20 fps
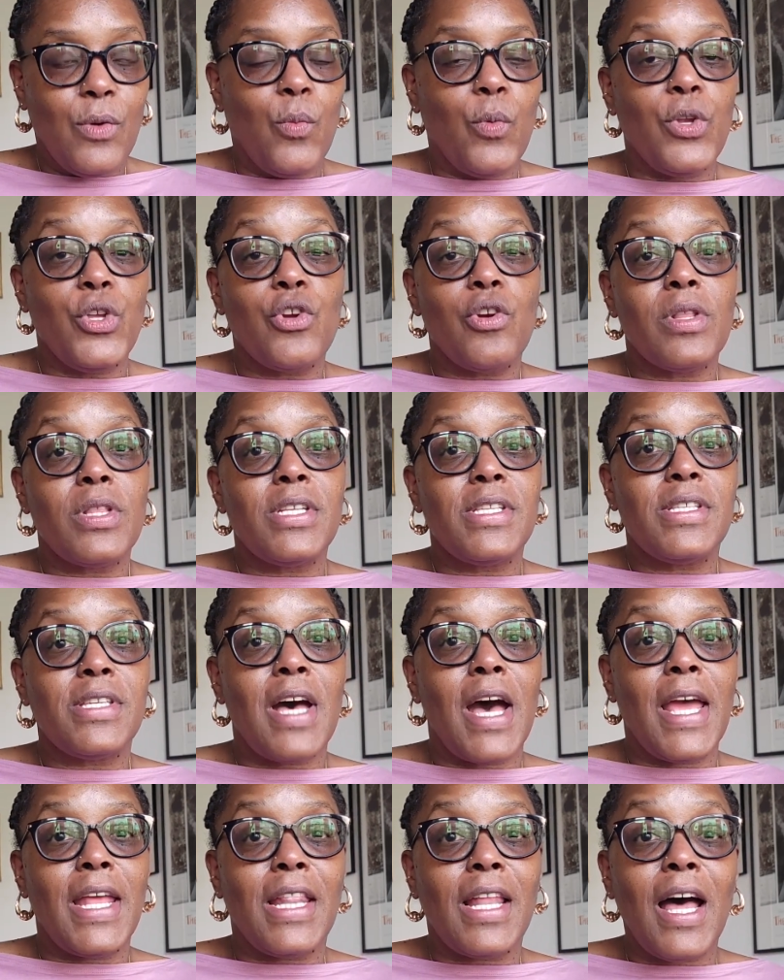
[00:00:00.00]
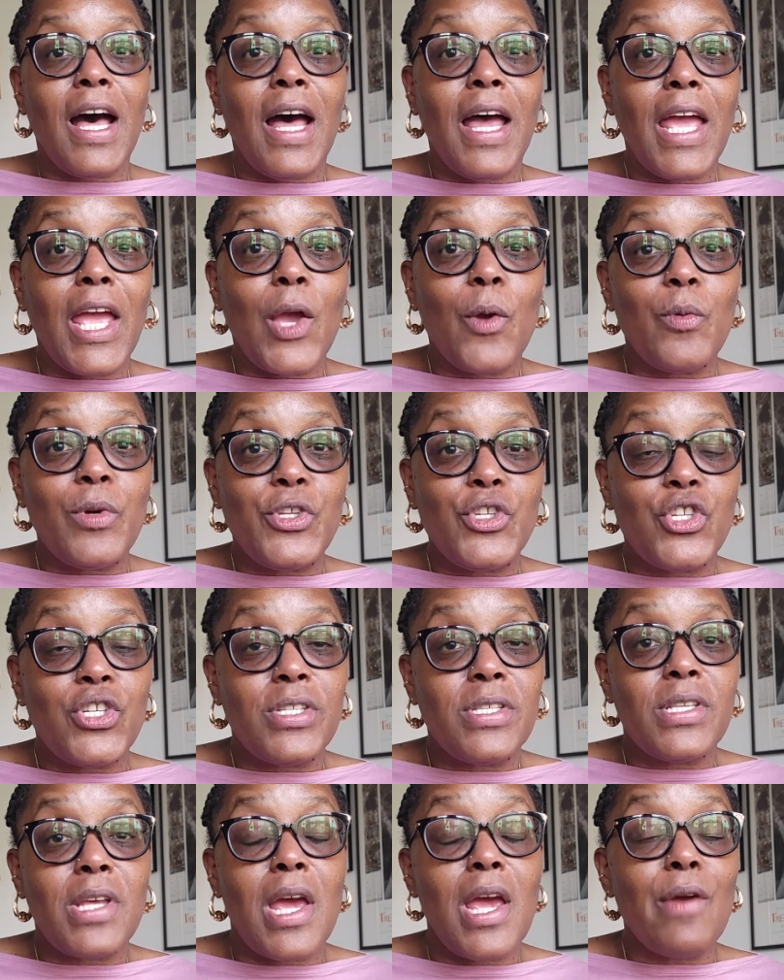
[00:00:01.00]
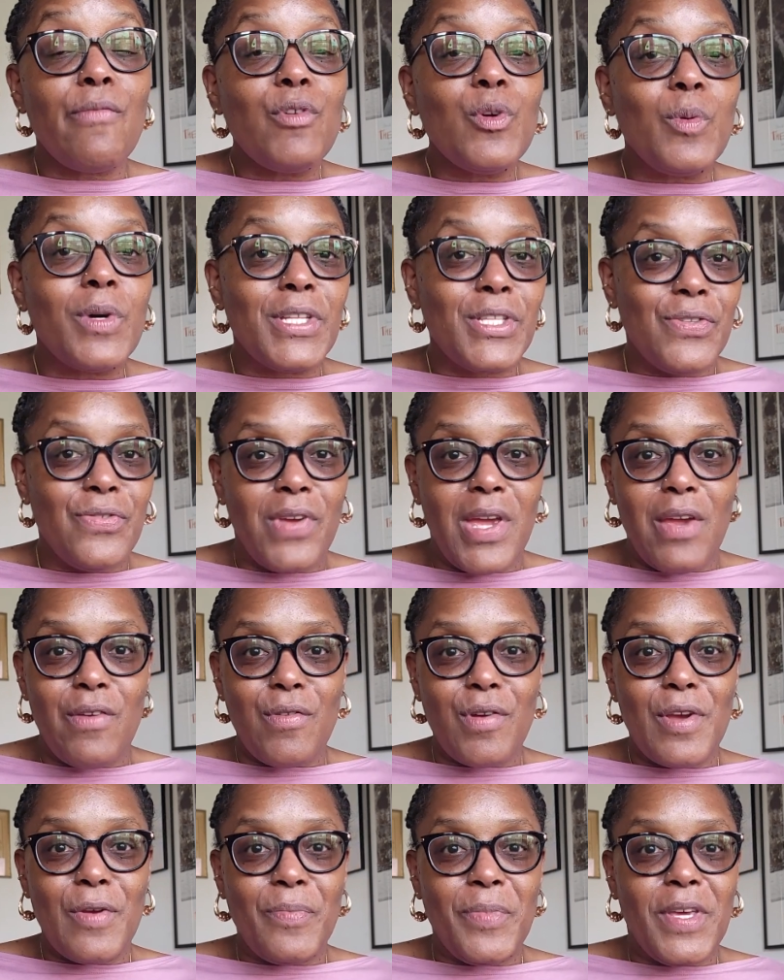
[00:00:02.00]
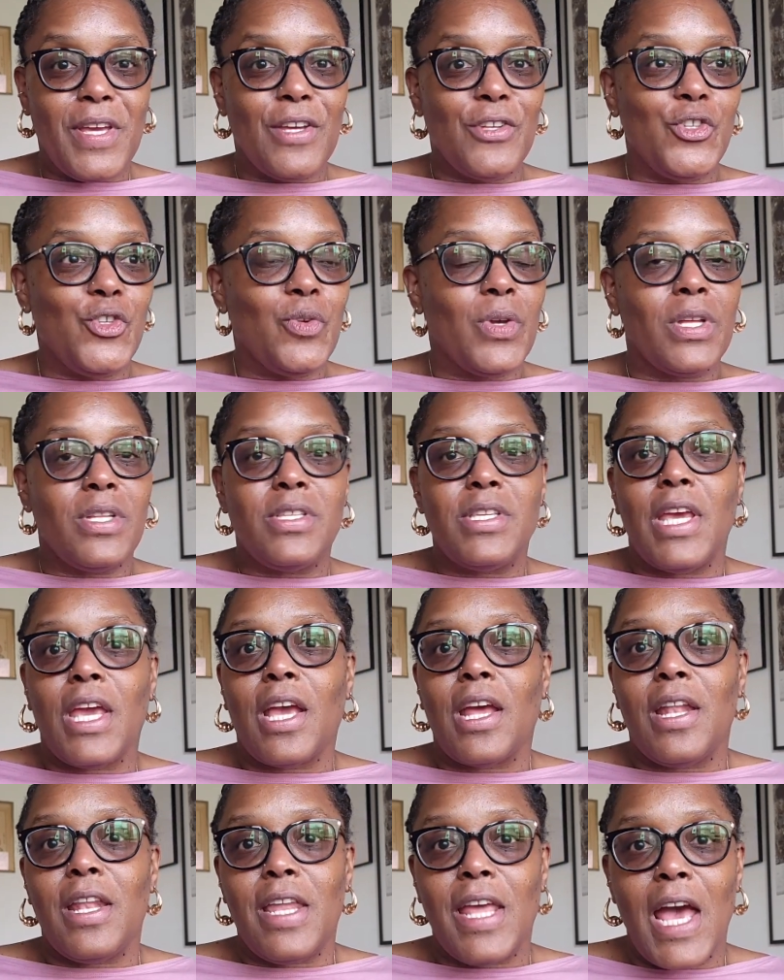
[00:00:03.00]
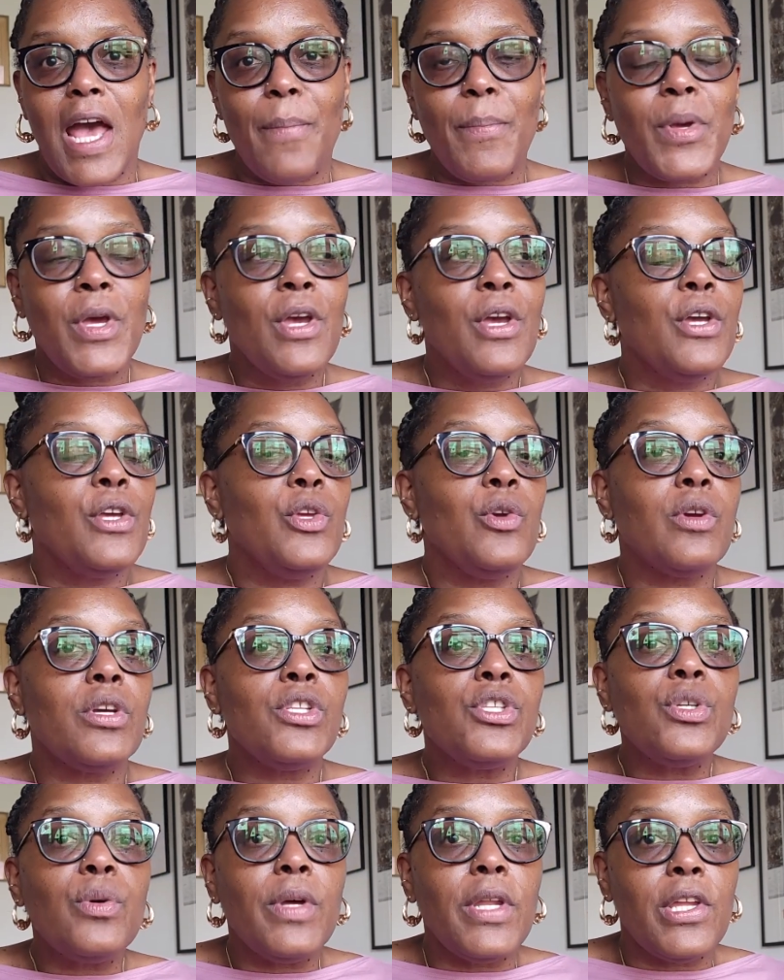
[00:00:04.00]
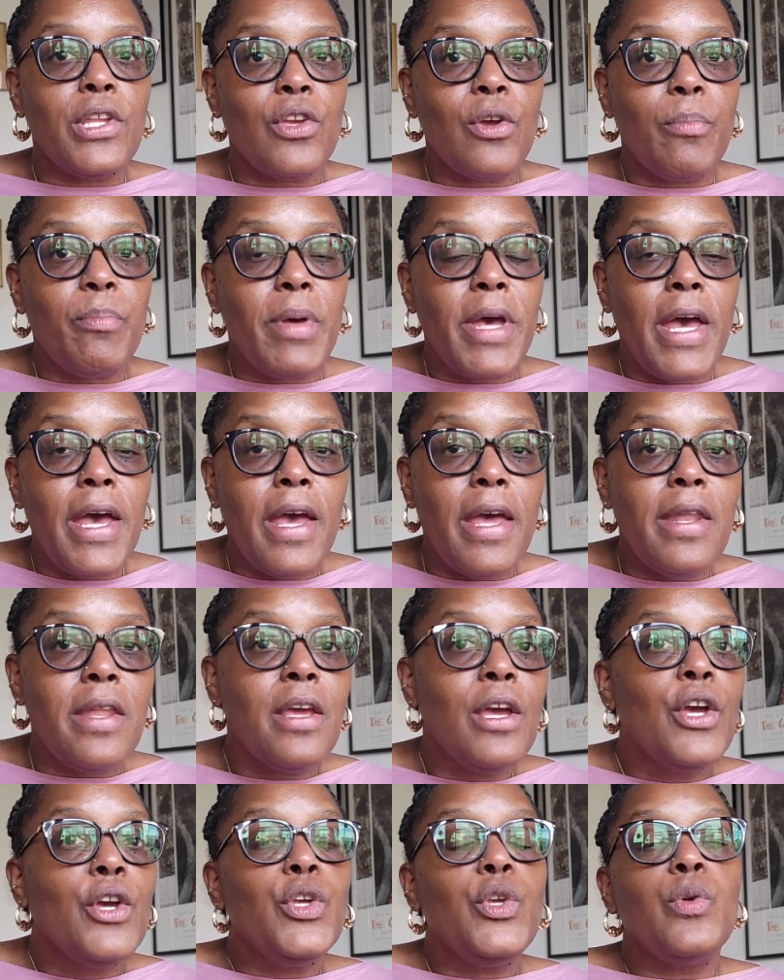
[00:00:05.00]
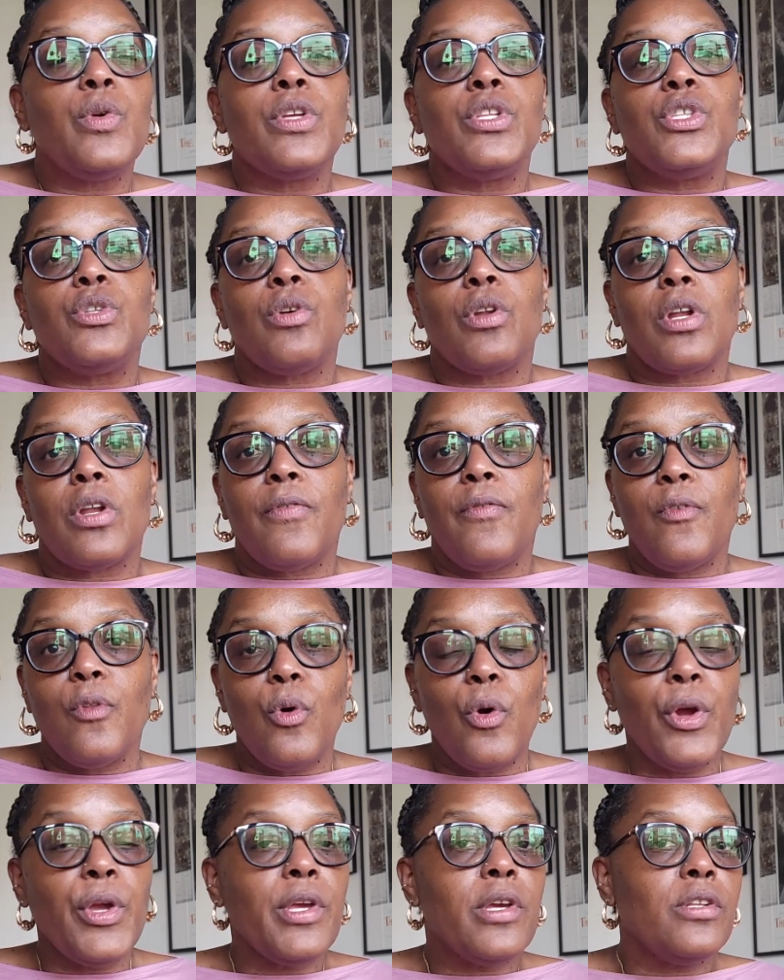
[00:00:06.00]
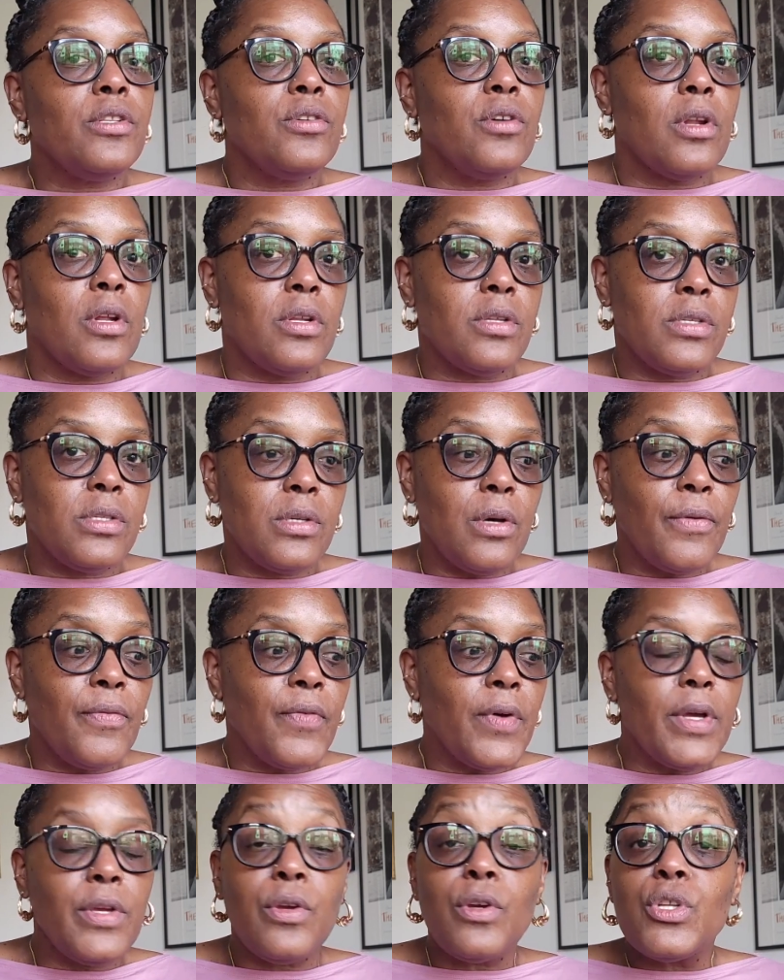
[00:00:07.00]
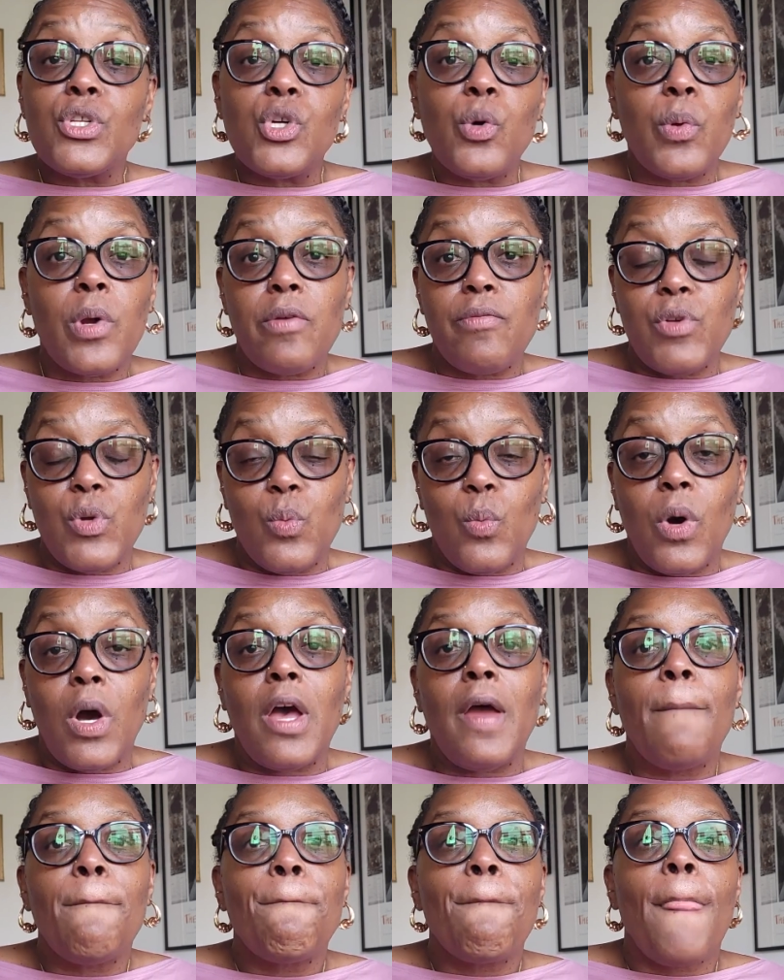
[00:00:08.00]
When you're on the side lying, which is everyone's favorite because you can take a nap, you can do it in your bed, you can do it on the floor, you can do it on the sofa, you can do it wherever you want.